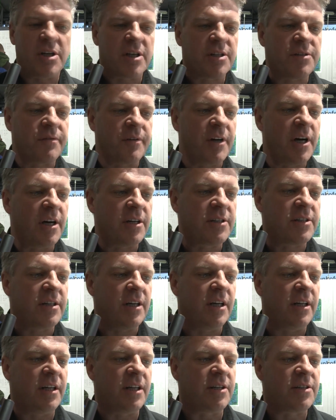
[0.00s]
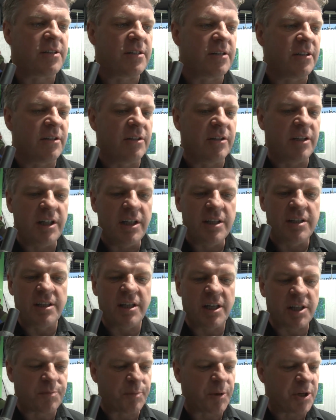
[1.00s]
as fast and as uh,
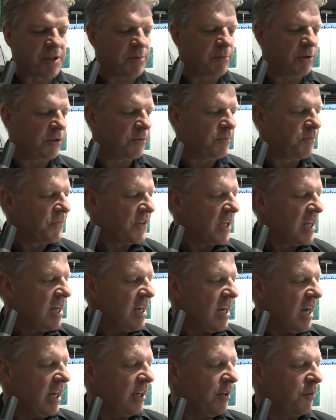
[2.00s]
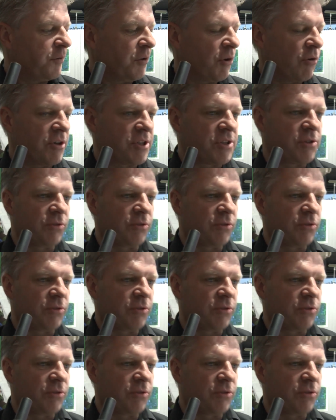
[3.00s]
easy as possible. Okay. And of course,